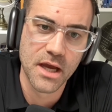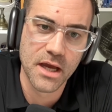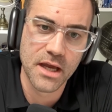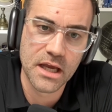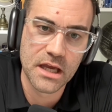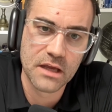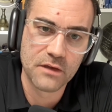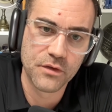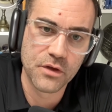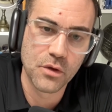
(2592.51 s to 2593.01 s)

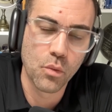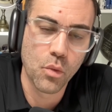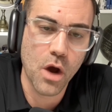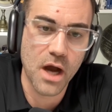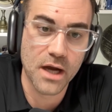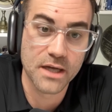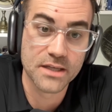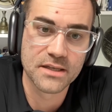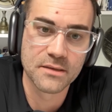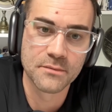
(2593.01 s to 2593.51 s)
if you
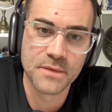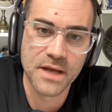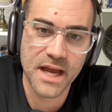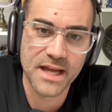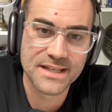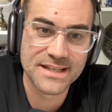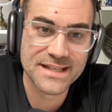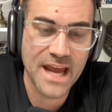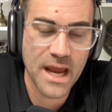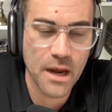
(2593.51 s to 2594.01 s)
walk some
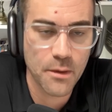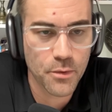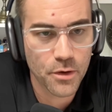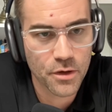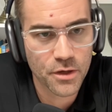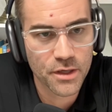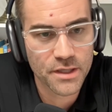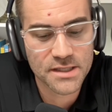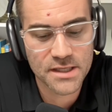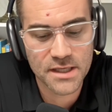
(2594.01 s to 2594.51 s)
nice
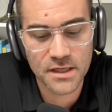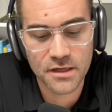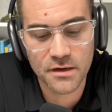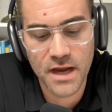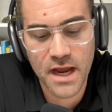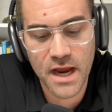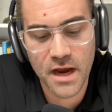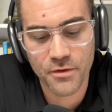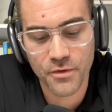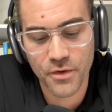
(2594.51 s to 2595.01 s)
neighborhoods in your
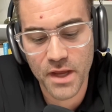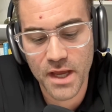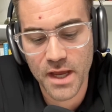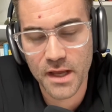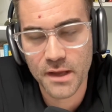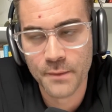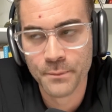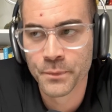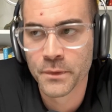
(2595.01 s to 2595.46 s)
area,